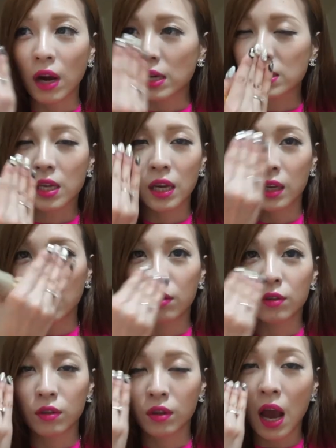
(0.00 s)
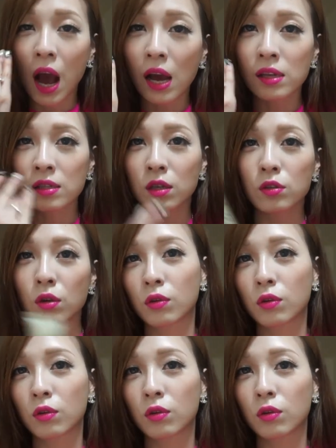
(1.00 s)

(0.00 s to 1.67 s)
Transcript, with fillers: dry skin under the eyes,